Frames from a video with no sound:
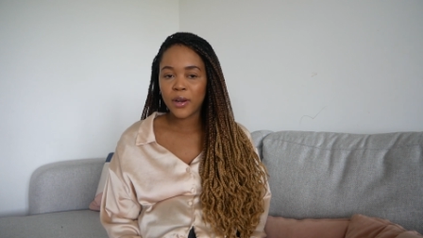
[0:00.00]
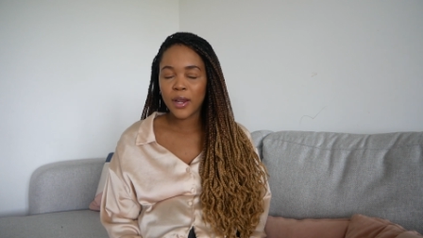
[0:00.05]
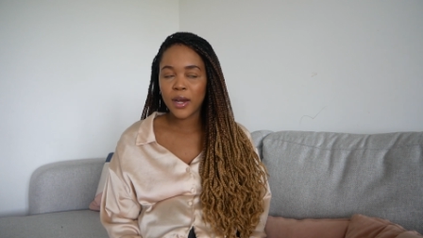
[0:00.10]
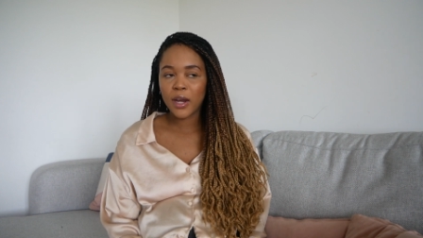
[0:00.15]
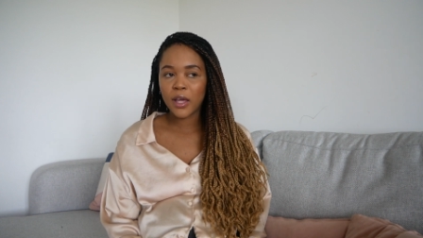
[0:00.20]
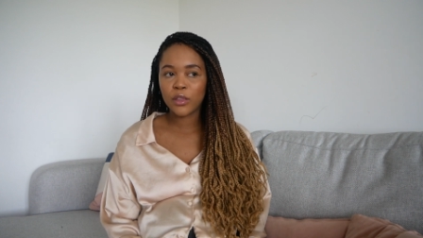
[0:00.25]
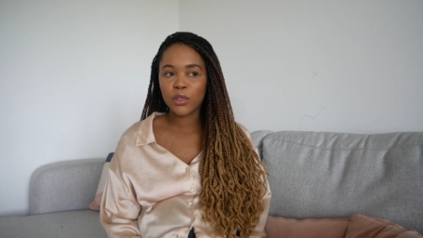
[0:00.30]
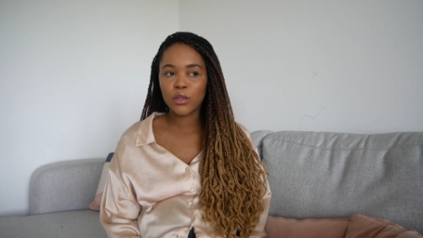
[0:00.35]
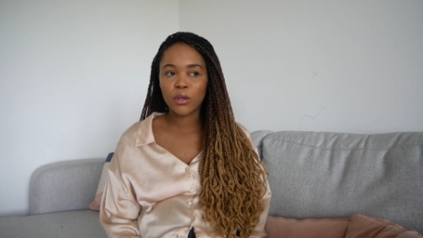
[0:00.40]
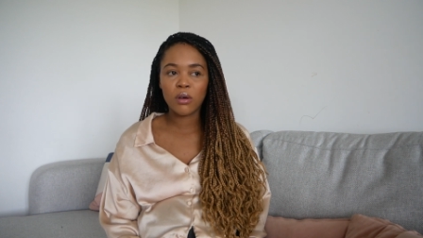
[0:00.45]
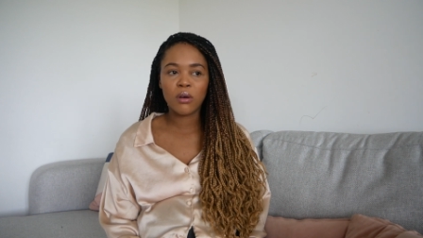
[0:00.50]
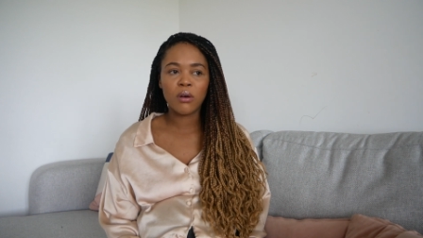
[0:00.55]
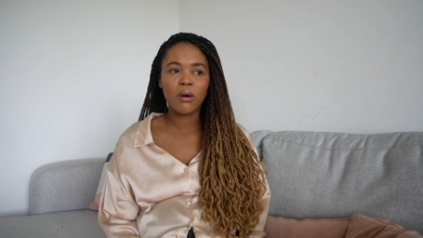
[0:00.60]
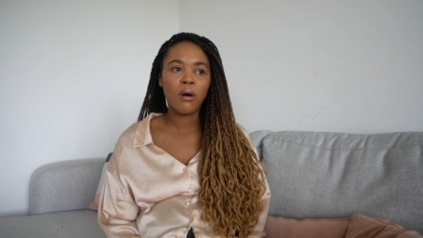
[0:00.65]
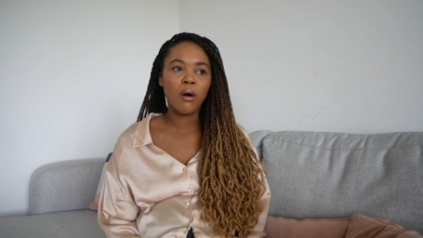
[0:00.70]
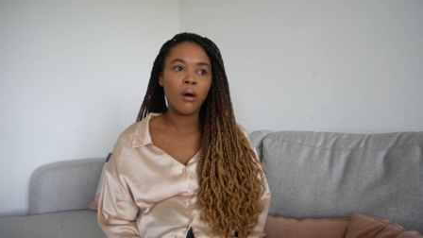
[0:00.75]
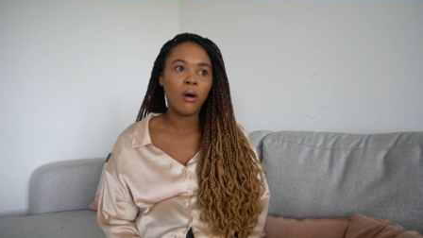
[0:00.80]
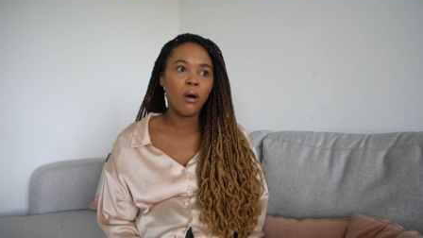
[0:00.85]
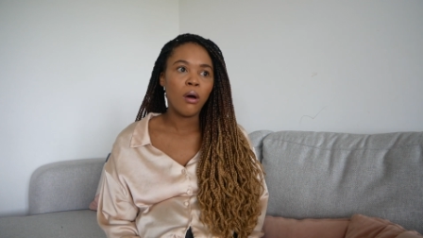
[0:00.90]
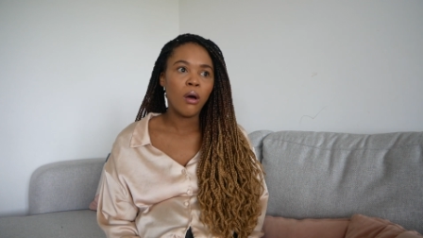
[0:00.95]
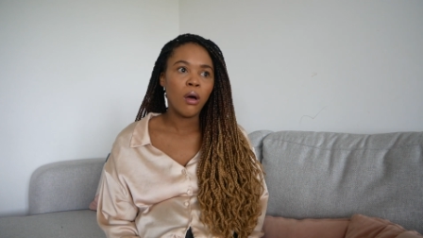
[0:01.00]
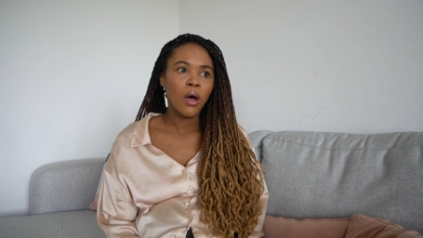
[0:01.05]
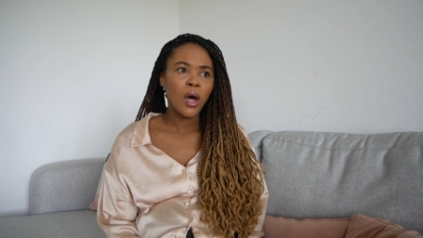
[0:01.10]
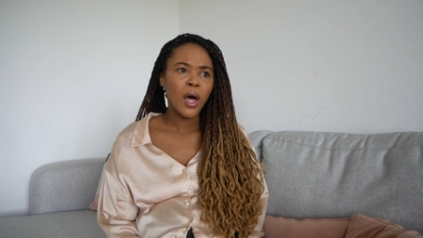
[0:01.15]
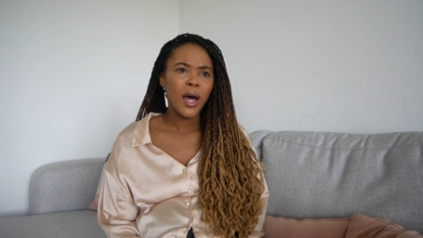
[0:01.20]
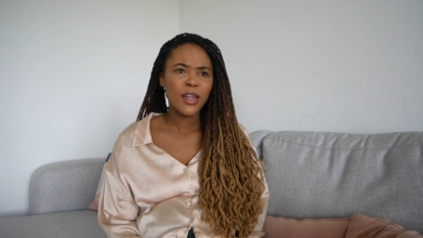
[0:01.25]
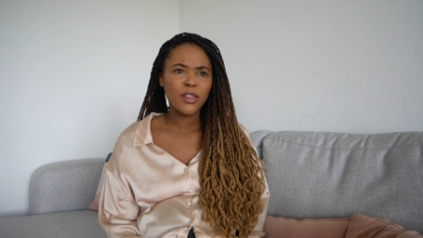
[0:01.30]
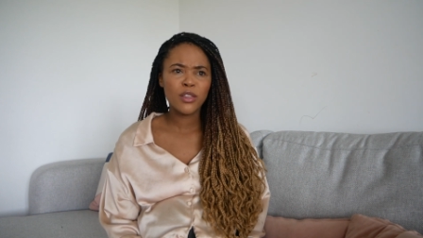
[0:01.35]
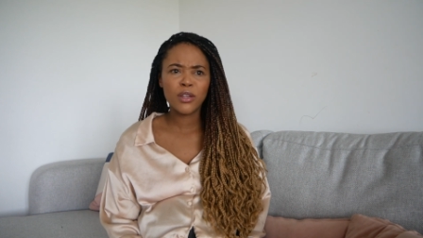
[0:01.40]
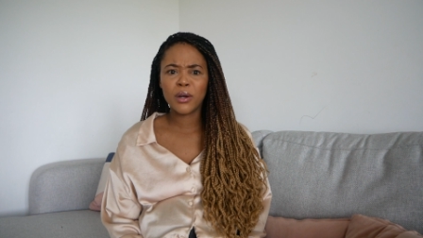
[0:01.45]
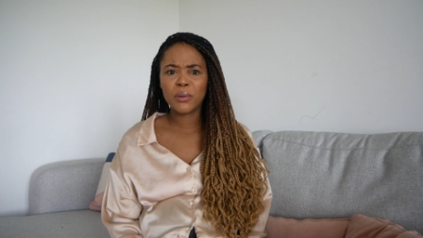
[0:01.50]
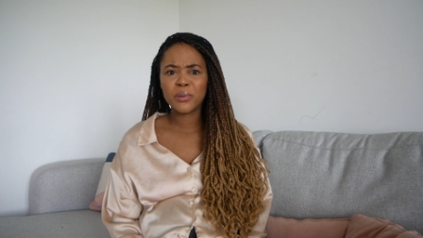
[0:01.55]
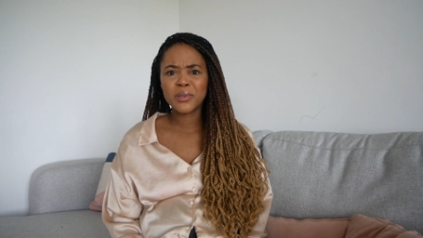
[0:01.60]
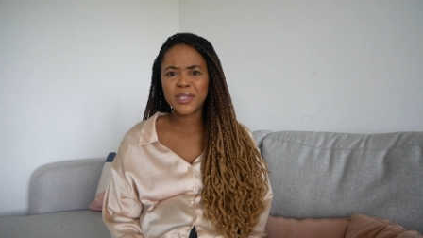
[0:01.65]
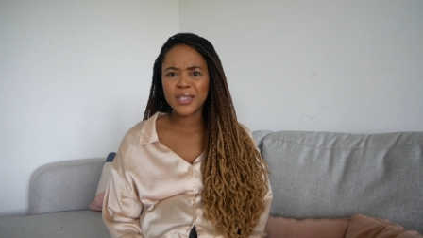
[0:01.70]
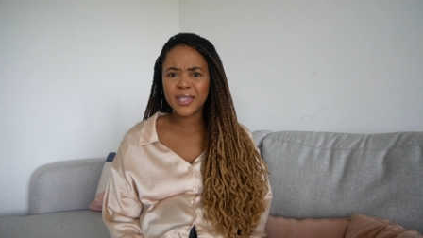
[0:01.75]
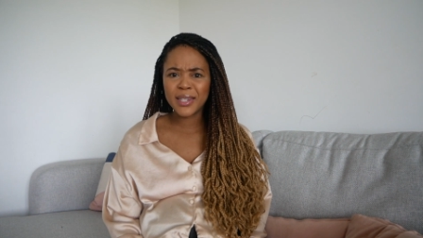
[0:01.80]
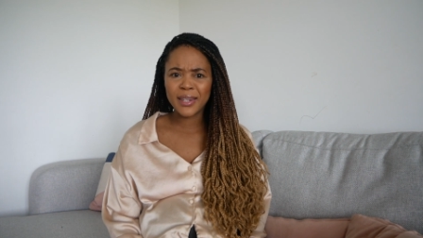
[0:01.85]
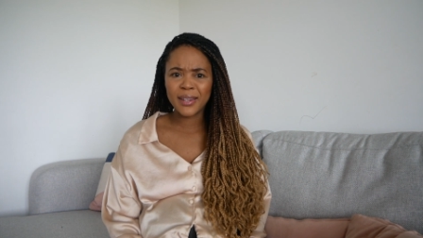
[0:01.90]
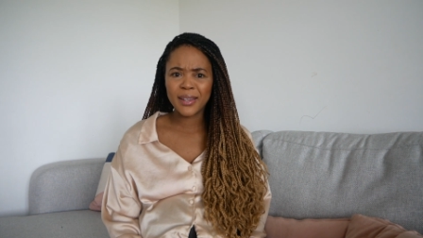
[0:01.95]
And I thought, oh, I thought I was
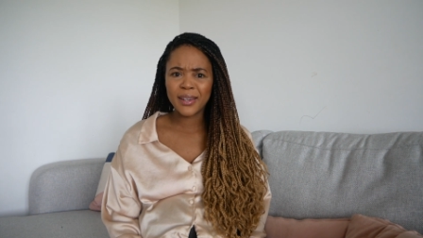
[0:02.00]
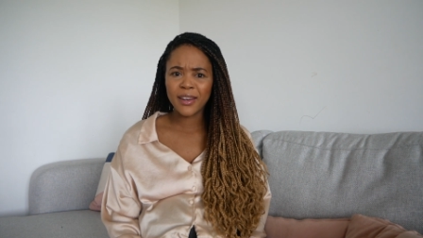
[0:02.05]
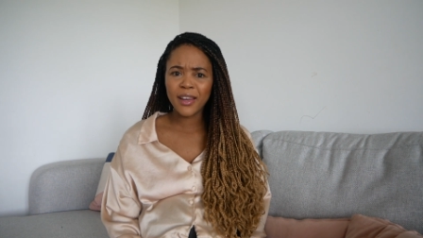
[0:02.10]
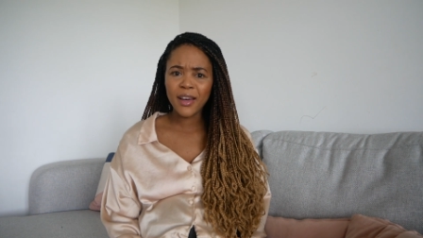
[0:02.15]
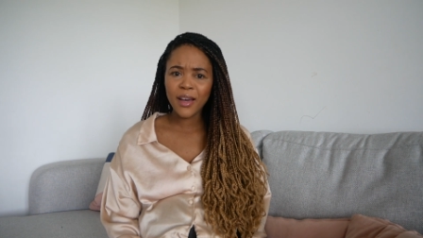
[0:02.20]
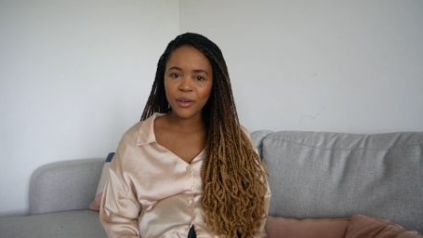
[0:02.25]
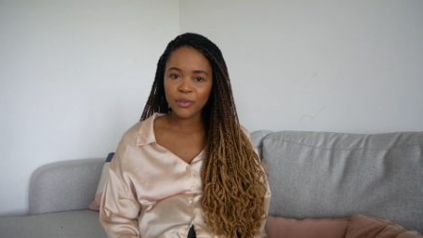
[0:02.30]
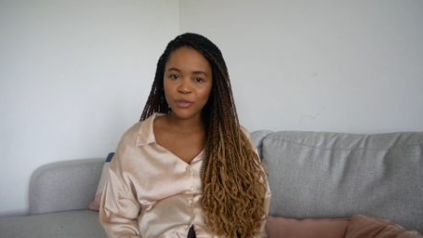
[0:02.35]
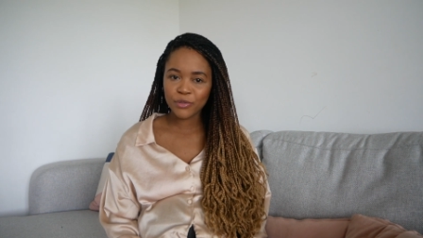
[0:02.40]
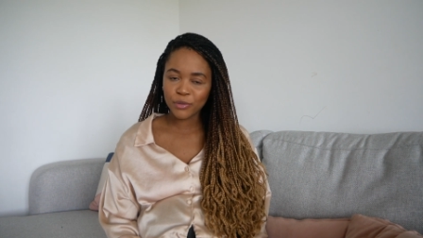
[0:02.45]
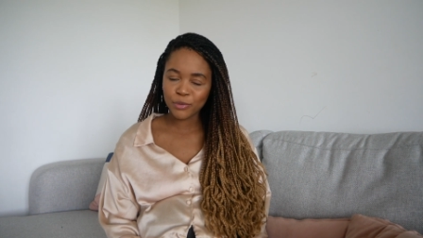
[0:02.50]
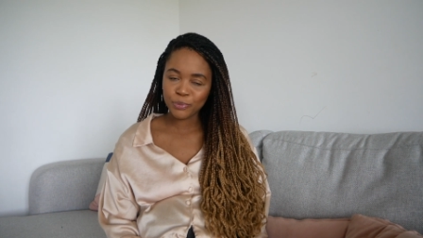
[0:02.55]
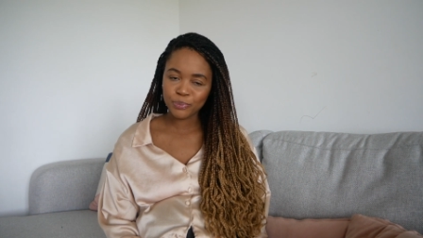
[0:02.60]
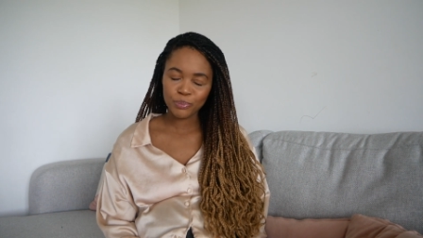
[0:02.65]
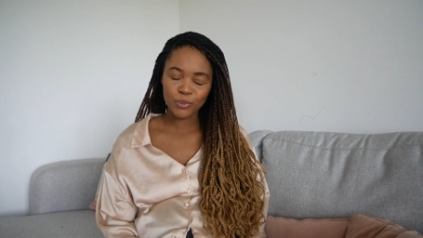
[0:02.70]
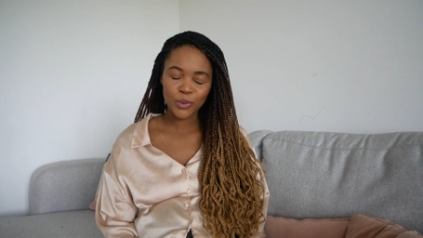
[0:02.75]
eating enough.